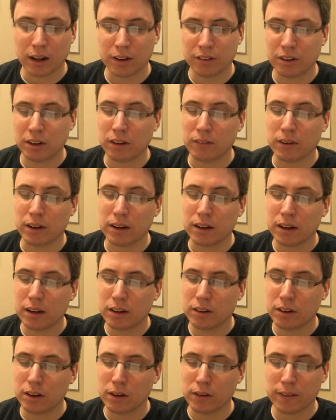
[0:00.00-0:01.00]
Continuing,
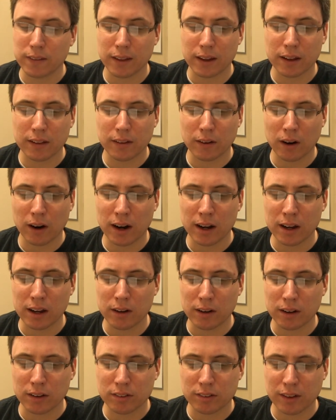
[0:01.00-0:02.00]
do you think there are any
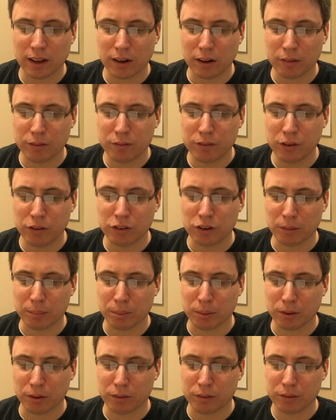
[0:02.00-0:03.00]
units that are
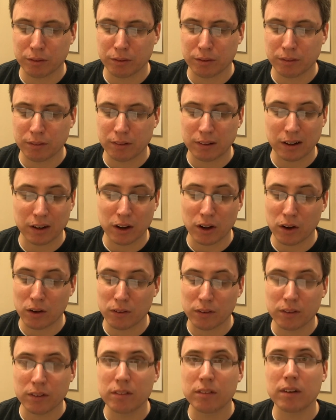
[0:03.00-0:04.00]
future-proof?
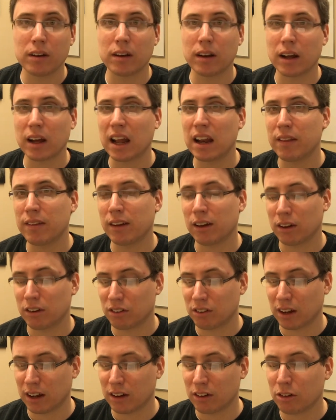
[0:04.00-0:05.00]
No. Anything could
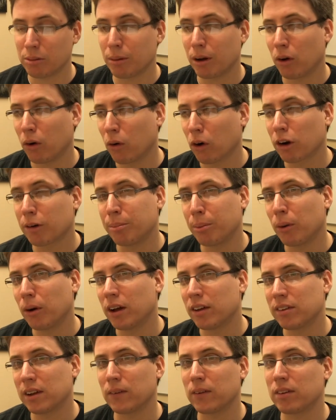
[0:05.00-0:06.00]
change, but Orc
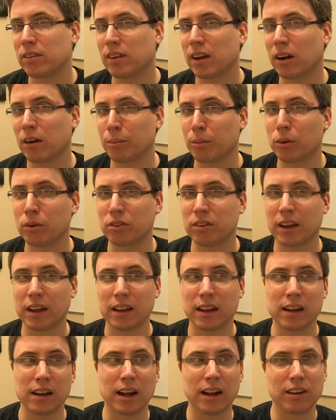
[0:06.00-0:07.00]
Boys I would say are most
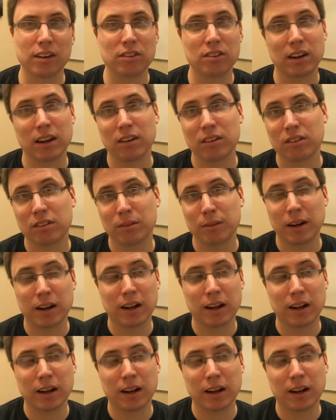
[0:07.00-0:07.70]
likely not to change,